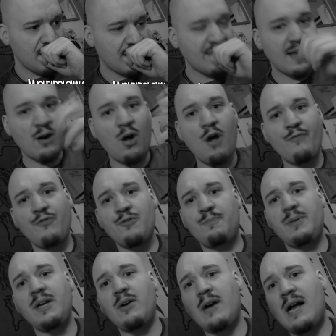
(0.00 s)
that offered
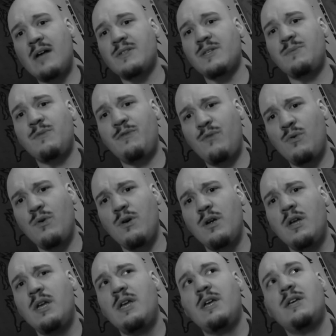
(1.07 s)
player housing before,
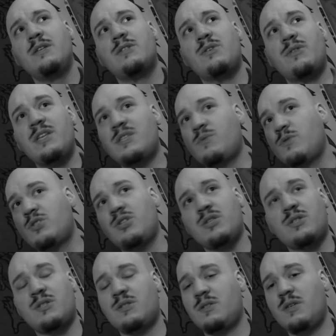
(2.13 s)
so this was
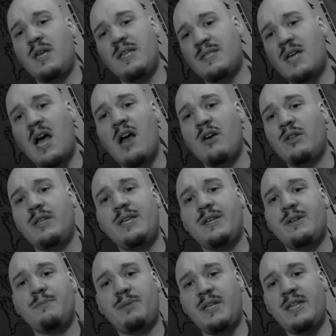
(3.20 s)
just entirely,
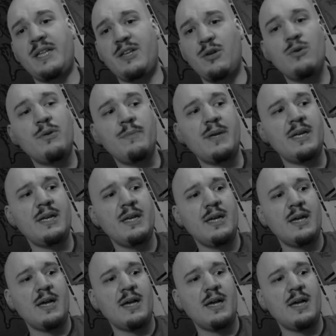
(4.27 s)
completely new to me.